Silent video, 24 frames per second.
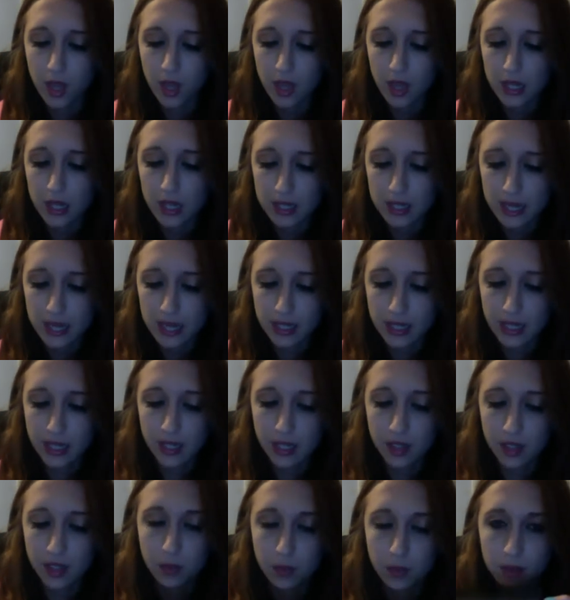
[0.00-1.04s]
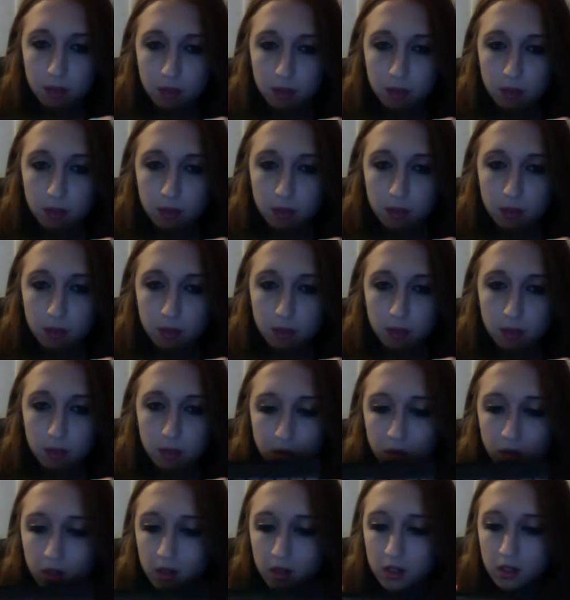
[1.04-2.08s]
Naked would be this
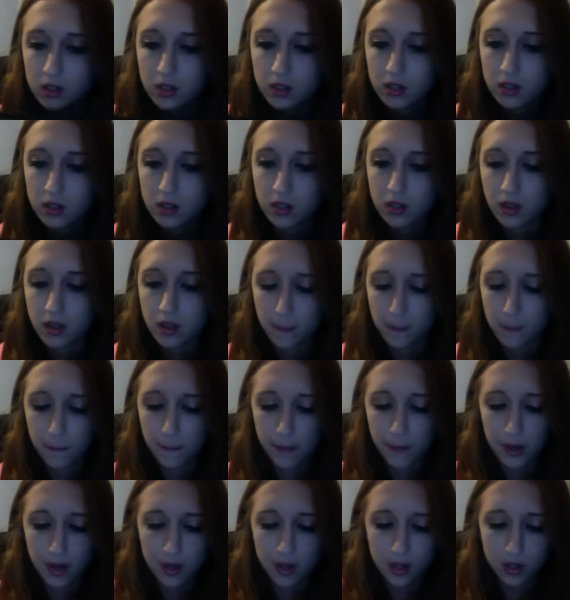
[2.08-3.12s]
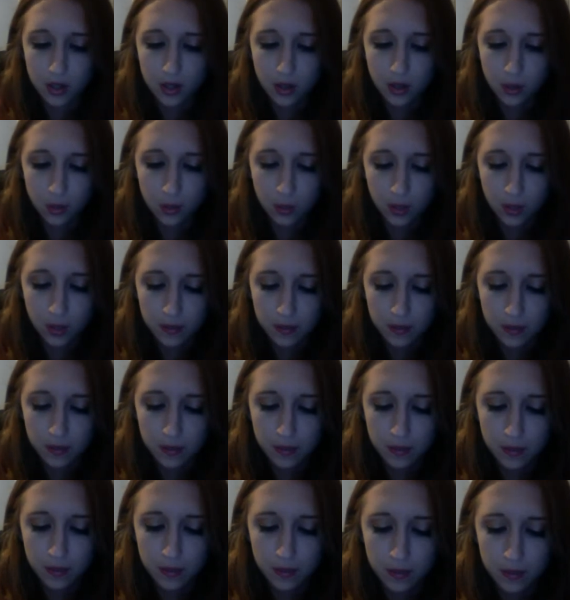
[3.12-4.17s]
one. Buck would
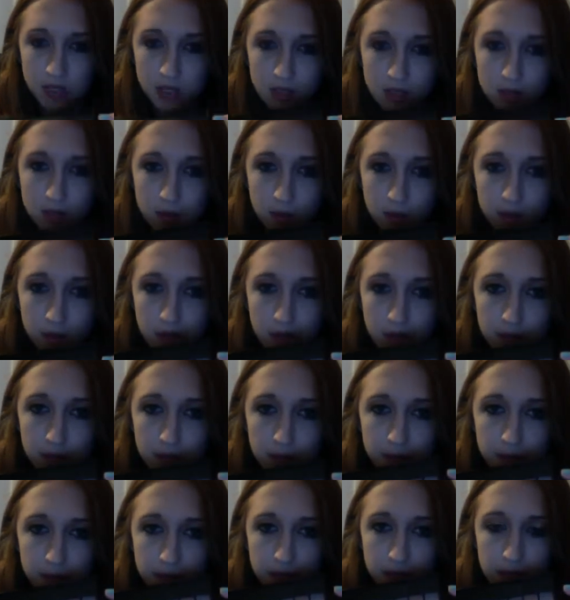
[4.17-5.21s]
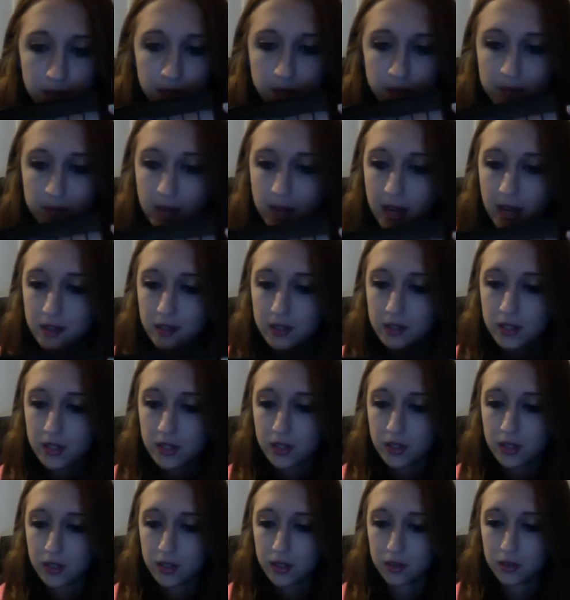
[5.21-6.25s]
be this one, and they're matte
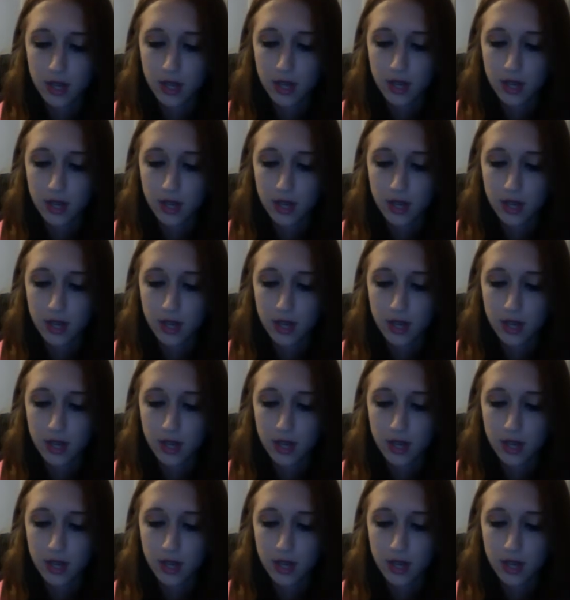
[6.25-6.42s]
too.